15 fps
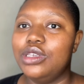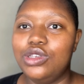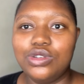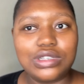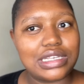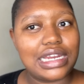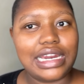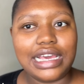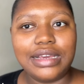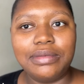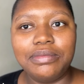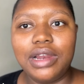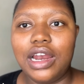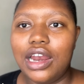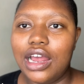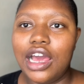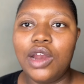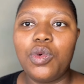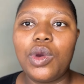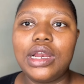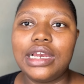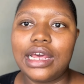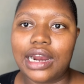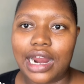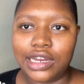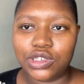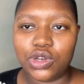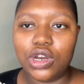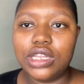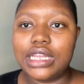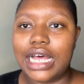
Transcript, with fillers: username, Learn with Lerato.